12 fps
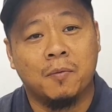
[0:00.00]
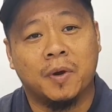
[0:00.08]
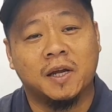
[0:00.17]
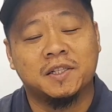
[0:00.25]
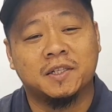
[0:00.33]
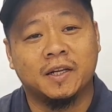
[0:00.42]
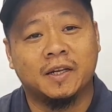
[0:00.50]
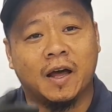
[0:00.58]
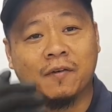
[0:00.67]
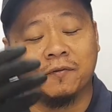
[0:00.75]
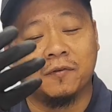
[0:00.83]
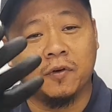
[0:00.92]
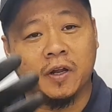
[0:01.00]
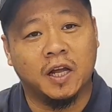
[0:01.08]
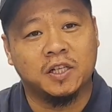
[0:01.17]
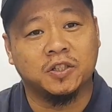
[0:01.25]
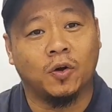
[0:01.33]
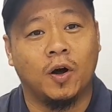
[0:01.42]
Basically, that
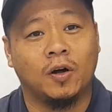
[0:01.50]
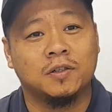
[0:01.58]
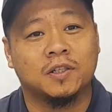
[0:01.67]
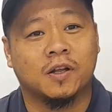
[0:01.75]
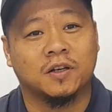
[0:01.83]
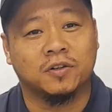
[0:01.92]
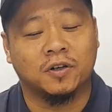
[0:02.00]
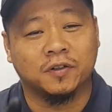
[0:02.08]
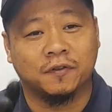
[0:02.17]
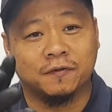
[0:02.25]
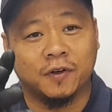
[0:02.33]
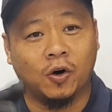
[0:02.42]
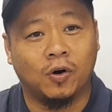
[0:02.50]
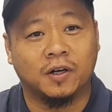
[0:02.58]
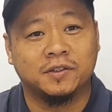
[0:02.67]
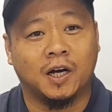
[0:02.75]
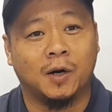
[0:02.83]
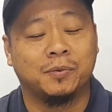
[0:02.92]
engine oil is going to start to flow
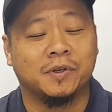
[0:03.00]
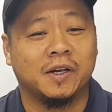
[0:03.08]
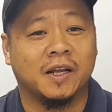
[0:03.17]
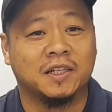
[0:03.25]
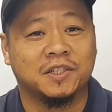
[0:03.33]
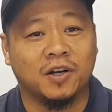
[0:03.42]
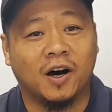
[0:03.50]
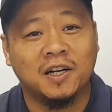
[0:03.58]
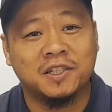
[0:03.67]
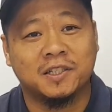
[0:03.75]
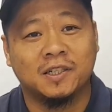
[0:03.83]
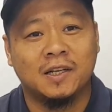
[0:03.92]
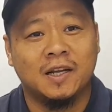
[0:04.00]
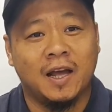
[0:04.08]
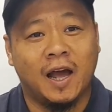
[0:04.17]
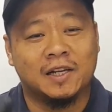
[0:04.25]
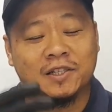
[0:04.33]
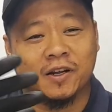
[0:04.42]
on top of the exhaust
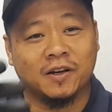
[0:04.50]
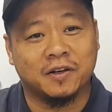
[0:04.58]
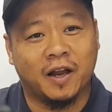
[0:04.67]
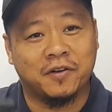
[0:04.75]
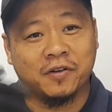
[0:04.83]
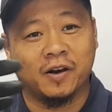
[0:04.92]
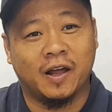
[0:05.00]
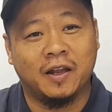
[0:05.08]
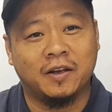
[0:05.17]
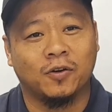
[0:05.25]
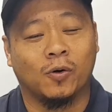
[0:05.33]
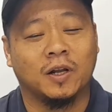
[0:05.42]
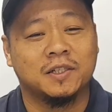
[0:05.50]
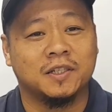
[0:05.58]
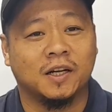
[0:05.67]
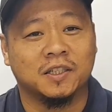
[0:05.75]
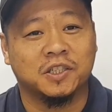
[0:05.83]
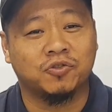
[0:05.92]
and you're going to notice
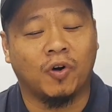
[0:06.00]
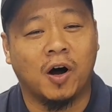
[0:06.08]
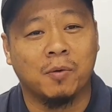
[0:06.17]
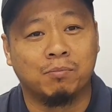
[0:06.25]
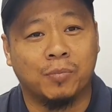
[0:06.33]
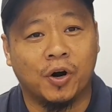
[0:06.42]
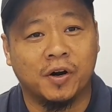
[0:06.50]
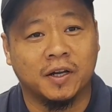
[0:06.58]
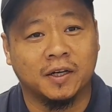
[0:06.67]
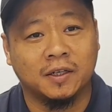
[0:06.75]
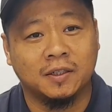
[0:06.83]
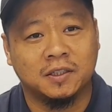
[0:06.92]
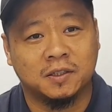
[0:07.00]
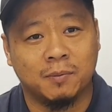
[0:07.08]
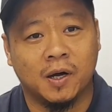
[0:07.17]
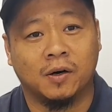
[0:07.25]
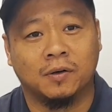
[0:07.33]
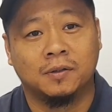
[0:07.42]
a strong burning
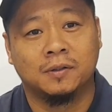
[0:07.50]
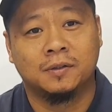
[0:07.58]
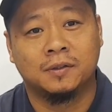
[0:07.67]
smell.